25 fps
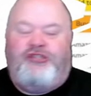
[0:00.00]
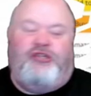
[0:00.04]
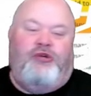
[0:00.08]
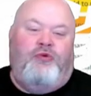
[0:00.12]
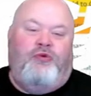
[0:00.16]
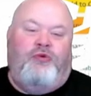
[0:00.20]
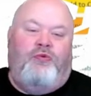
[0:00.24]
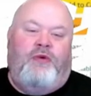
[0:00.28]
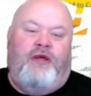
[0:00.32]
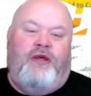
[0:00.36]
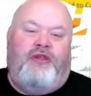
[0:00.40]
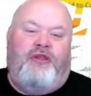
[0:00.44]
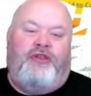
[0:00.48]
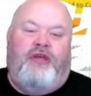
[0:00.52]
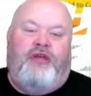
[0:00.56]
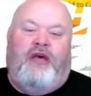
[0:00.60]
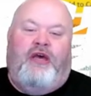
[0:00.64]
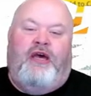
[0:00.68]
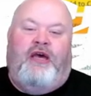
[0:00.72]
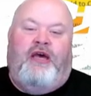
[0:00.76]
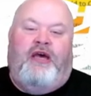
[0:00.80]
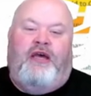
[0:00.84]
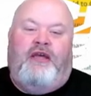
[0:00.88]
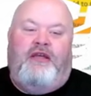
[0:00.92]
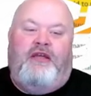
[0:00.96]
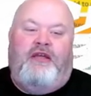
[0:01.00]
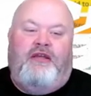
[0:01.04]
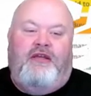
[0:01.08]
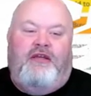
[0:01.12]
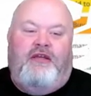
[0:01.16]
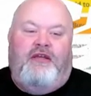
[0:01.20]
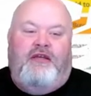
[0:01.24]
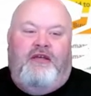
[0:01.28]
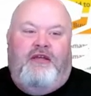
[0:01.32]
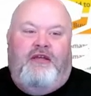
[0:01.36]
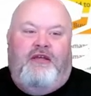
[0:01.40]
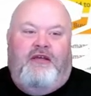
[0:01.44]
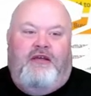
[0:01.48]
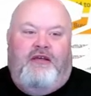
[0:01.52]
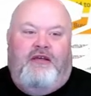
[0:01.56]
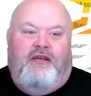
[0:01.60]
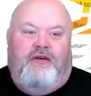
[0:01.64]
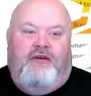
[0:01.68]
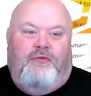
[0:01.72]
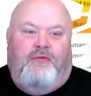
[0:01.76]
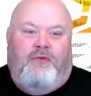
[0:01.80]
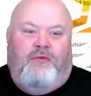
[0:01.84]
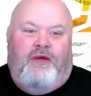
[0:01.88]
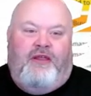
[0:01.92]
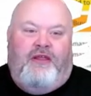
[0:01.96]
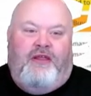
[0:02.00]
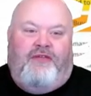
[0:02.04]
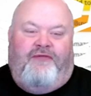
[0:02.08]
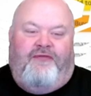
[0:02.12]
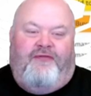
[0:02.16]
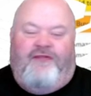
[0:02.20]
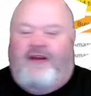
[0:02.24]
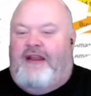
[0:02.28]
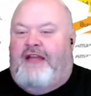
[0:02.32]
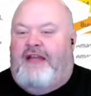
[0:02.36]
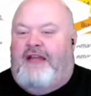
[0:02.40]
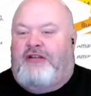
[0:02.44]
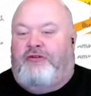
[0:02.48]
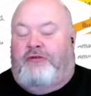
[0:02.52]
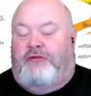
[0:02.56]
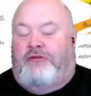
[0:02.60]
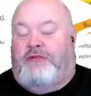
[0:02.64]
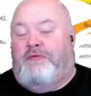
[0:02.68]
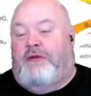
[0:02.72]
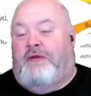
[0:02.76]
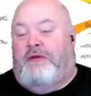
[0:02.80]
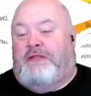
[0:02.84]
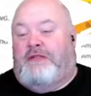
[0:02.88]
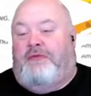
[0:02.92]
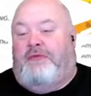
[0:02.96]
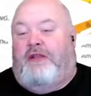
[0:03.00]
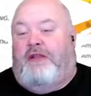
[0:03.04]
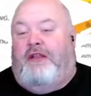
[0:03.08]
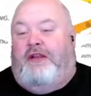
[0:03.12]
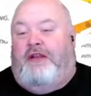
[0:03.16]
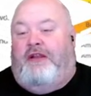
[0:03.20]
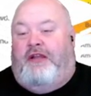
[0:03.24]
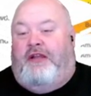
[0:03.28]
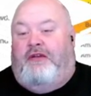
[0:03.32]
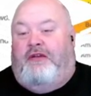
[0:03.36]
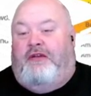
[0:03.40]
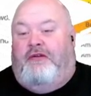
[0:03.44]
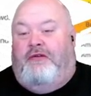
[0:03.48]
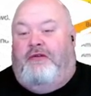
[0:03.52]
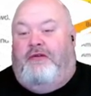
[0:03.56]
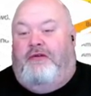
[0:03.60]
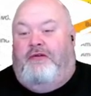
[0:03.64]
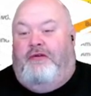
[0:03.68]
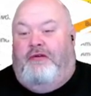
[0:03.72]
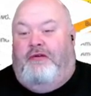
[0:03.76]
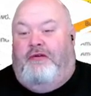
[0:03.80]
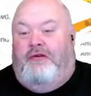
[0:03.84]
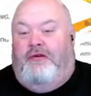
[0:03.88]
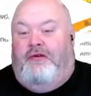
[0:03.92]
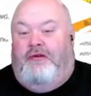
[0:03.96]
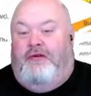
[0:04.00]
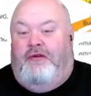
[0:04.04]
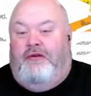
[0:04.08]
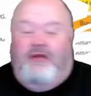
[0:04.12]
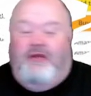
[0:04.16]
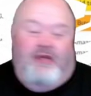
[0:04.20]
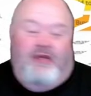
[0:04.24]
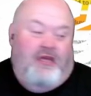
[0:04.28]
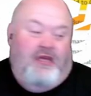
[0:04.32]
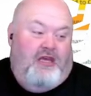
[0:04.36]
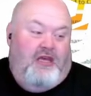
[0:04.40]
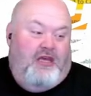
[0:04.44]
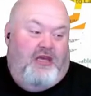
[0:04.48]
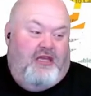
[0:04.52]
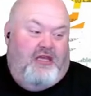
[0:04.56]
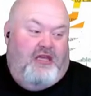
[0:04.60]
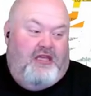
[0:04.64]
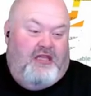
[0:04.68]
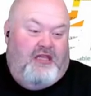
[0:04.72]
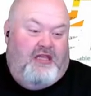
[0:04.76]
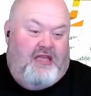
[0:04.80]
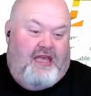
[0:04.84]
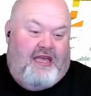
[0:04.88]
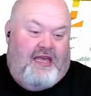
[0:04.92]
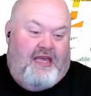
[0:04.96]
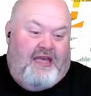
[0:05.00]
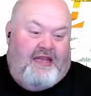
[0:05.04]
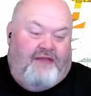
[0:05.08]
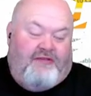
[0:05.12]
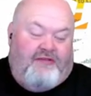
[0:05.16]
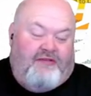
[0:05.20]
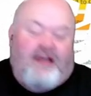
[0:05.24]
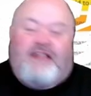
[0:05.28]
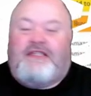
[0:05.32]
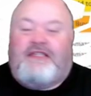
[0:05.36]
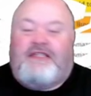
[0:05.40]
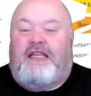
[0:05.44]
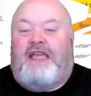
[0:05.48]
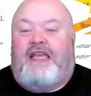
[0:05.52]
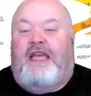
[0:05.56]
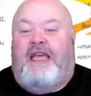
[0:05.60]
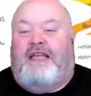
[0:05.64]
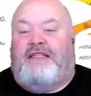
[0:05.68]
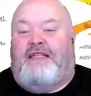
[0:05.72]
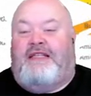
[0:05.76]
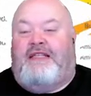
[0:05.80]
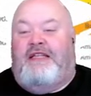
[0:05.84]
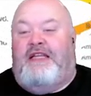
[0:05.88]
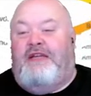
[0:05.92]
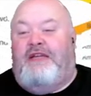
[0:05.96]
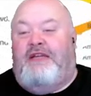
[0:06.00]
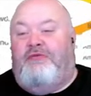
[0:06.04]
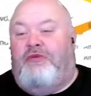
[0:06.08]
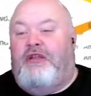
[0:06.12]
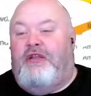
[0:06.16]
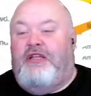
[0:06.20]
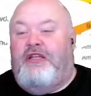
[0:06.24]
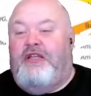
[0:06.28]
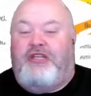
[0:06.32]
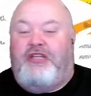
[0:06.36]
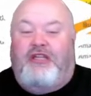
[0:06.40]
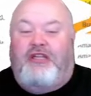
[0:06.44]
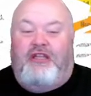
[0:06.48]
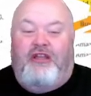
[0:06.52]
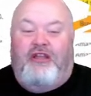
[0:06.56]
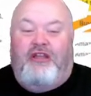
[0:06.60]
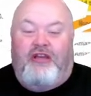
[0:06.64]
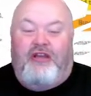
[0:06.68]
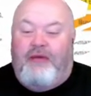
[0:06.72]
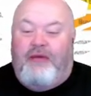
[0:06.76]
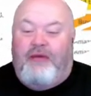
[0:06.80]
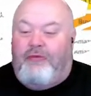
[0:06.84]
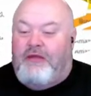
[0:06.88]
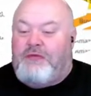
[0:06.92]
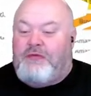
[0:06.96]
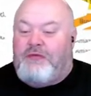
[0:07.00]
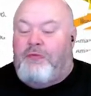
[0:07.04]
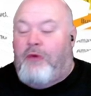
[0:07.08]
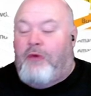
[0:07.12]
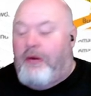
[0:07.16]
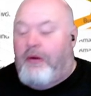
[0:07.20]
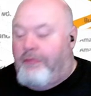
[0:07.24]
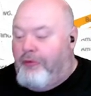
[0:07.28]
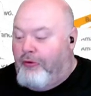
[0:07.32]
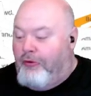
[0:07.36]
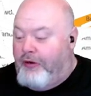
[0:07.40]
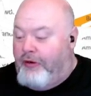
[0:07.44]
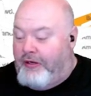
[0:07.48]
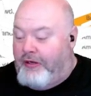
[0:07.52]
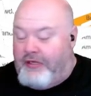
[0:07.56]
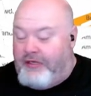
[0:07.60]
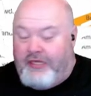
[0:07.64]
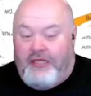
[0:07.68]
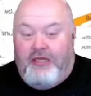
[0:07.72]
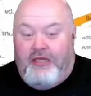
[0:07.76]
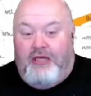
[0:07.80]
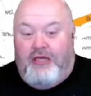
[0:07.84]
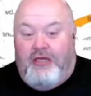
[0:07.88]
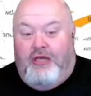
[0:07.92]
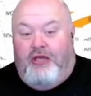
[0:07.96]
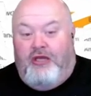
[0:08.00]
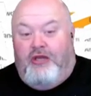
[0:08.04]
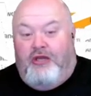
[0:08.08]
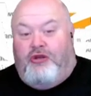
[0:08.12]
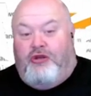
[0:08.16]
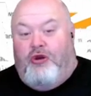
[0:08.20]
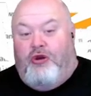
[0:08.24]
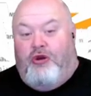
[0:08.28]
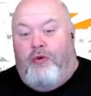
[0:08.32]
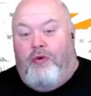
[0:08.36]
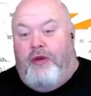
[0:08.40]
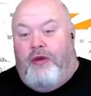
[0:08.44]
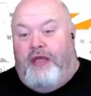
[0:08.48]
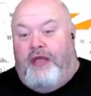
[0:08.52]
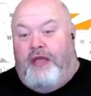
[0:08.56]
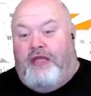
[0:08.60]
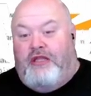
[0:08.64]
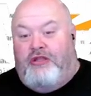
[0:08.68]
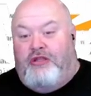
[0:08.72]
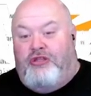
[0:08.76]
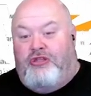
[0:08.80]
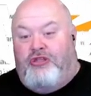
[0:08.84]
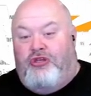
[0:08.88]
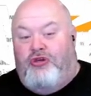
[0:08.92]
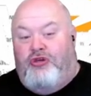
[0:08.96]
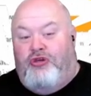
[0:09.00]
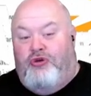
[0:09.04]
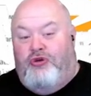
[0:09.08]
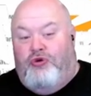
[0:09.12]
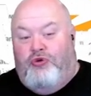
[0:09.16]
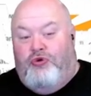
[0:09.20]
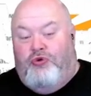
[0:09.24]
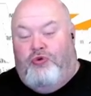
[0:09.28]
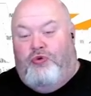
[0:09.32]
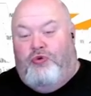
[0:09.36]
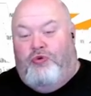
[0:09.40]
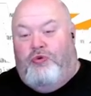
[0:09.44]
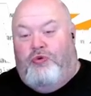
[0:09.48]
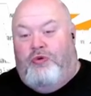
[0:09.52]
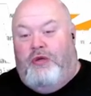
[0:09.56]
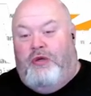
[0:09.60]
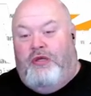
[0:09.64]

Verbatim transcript: with uh with financial responsibility. And if that's the case, then he really should look at what's more important going to